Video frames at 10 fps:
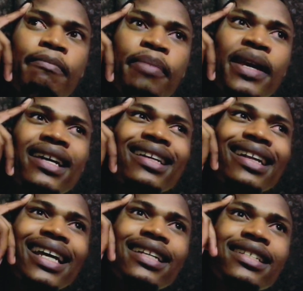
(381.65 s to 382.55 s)
being
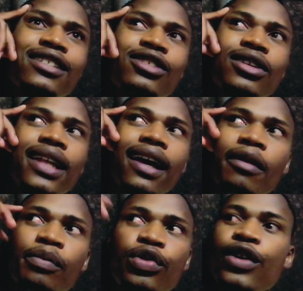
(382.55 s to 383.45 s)
enlightened is not like a
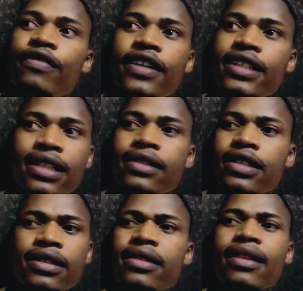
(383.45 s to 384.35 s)
privilege, it's
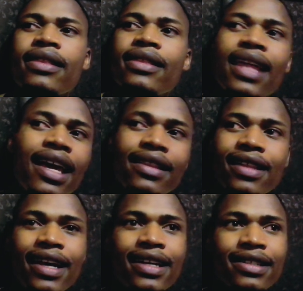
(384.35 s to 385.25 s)
just the thing
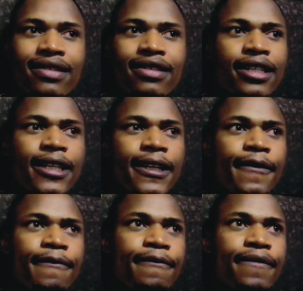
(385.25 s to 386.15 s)
that is,
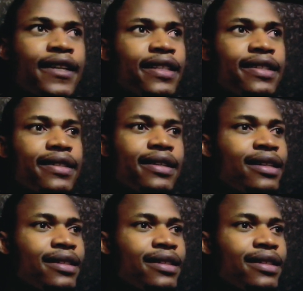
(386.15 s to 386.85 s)
it's